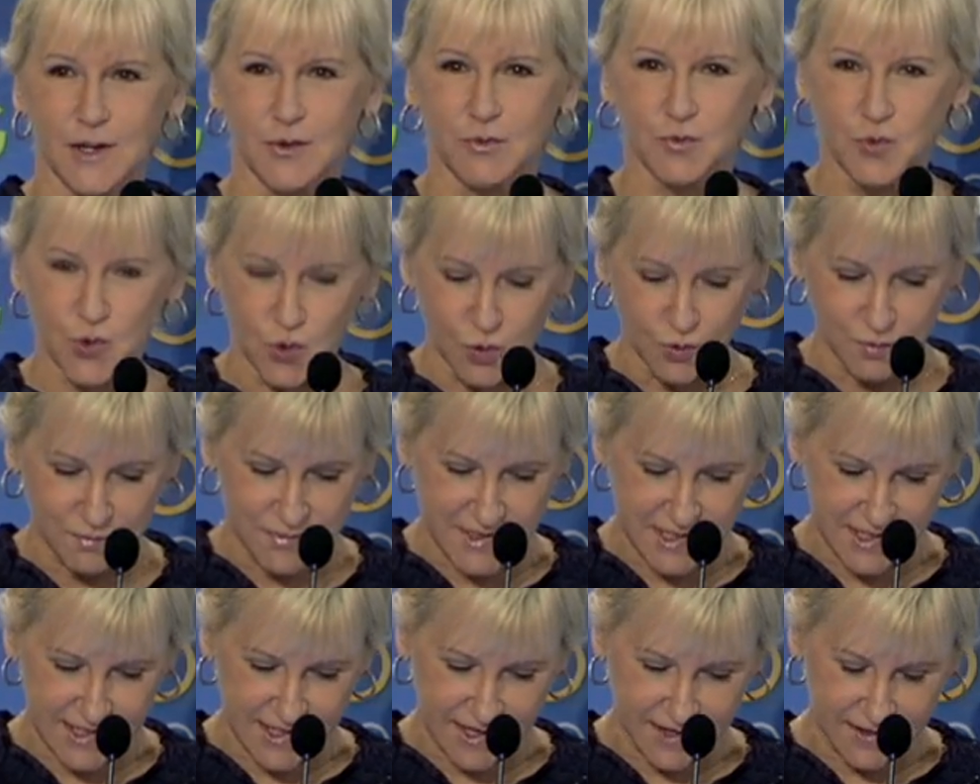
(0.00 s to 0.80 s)

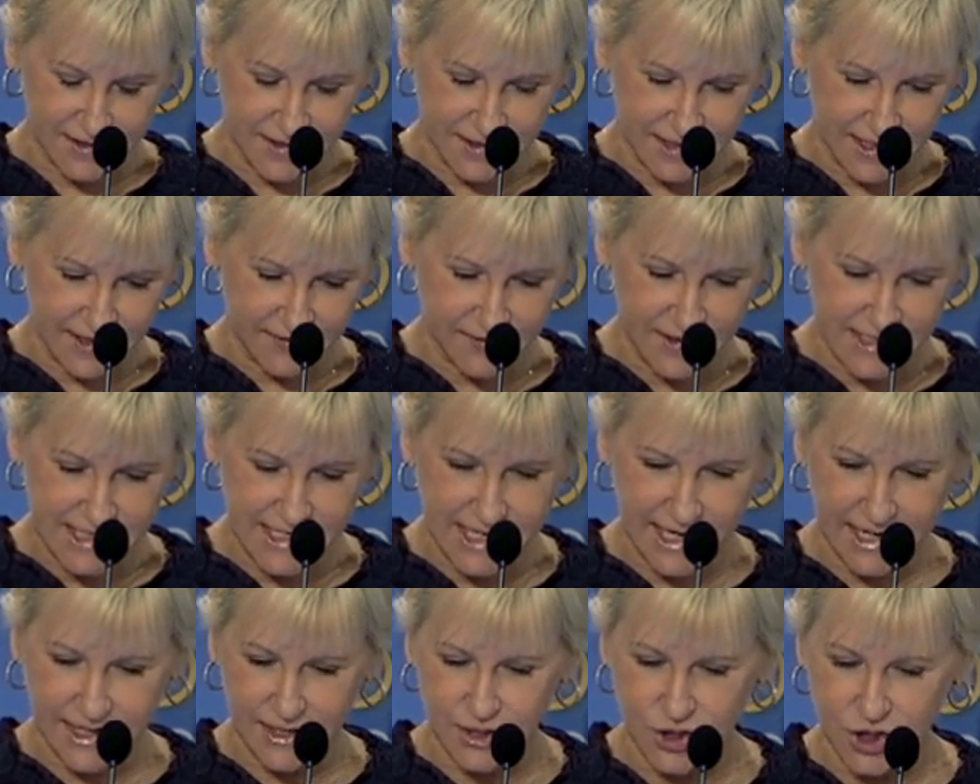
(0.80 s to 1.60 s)
rooms and in the
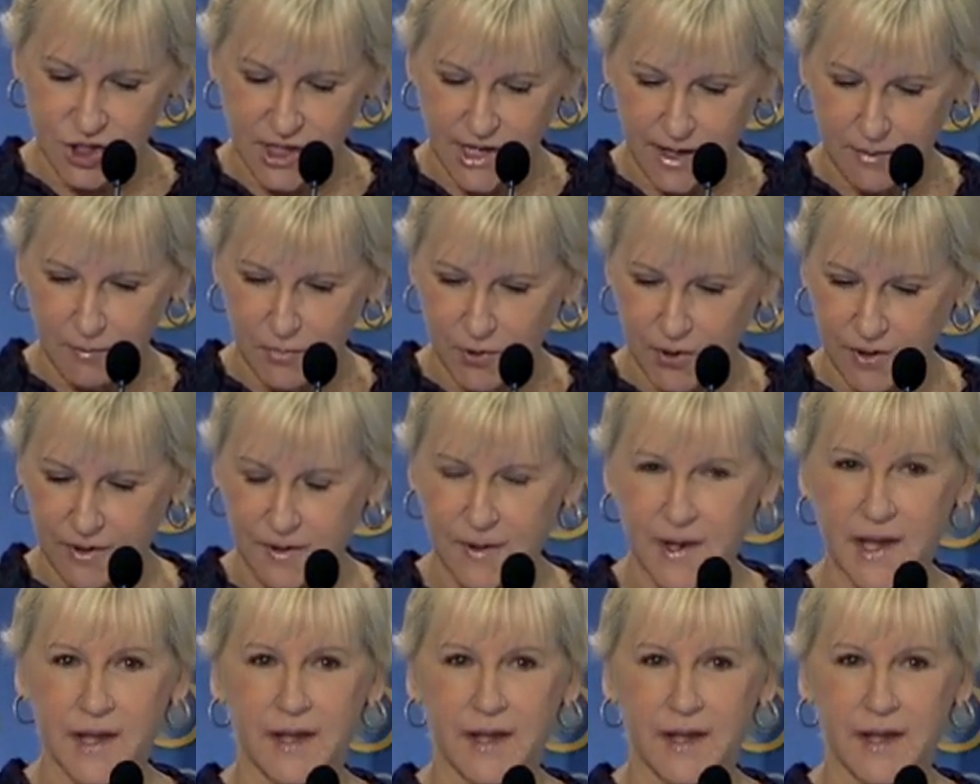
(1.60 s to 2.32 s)
second chamber.